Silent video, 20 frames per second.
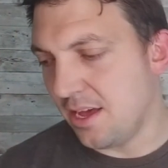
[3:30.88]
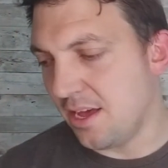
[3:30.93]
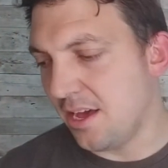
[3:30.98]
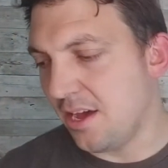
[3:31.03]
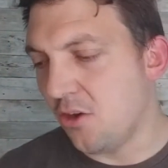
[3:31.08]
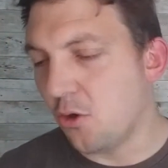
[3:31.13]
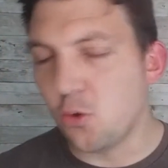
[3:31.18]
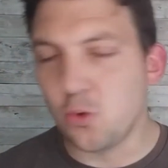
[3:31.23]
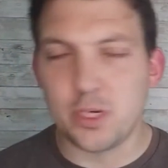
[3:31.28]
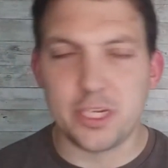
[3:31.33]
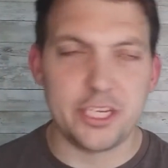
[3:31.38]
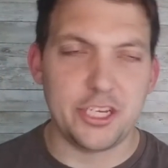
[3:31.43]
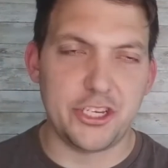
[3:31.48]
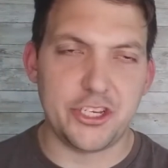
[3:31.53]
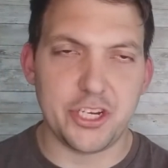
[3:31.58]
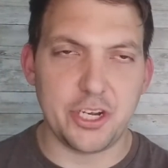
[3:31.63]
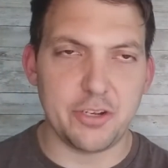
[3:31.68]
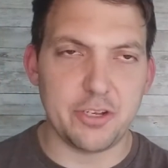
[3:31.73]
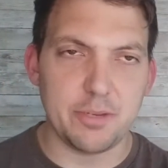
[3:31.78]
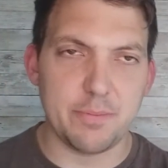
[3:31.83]
All these
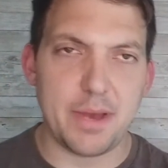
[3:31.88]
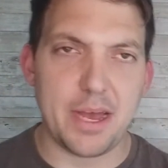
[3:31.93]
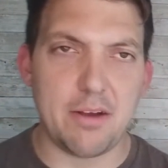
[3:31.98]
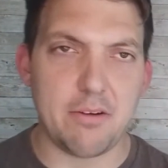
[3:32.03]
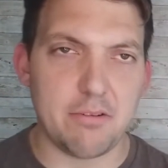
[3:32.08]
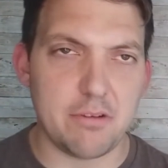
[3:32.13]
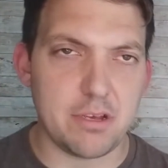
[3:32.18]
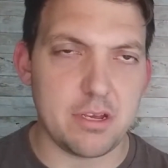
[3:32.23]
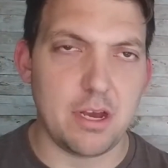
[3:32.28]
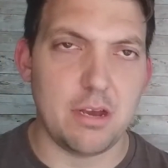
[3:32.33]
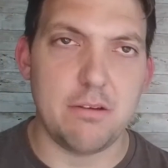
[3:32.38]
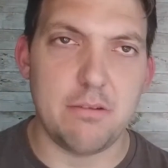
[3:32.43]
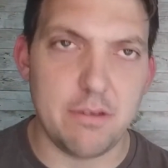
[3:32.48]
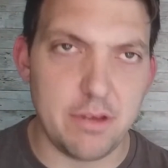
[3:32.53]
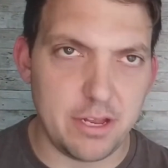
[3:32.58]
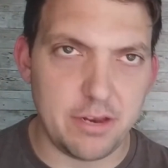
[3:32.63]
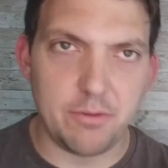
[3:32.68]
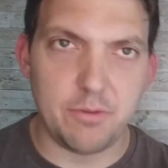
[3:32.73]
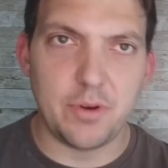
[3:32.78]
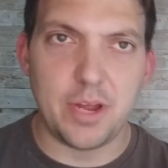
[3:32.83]
jokes about GOAT
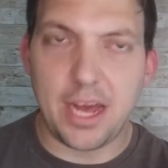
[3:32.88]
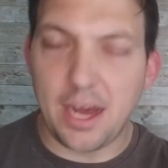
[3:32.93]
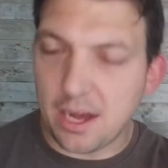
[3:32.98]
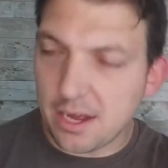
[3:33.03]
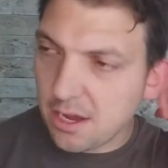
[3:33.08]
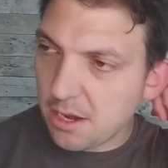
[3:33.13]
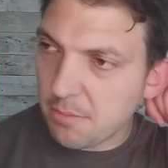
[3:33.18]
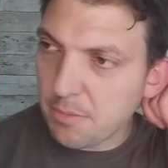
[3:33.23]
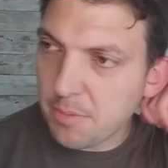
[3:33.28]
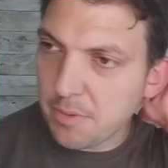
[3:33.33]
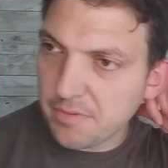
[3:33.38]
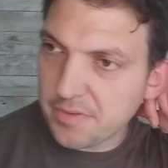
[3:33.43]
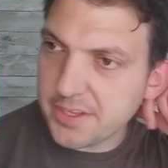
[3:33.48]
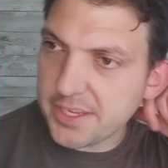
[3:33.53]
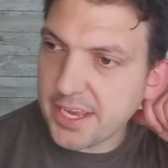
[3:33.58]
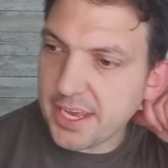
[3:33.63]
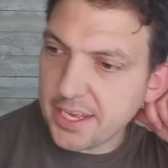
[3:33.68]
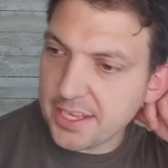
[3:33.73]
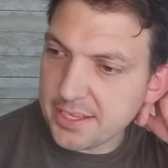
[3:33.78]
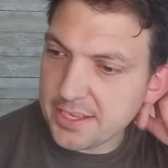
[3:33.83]
and all that, I can't bother to
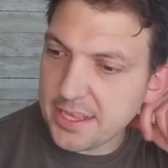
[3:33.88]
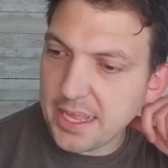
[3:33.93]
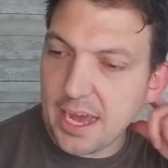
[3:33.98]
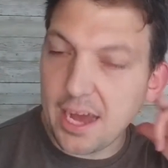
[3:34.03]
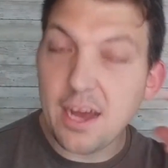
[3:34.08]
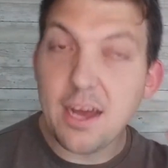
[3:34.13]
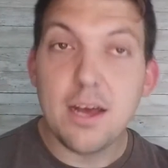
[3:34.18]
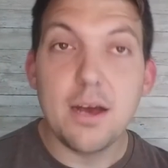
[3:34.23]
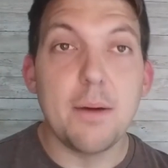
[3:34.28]
get into that.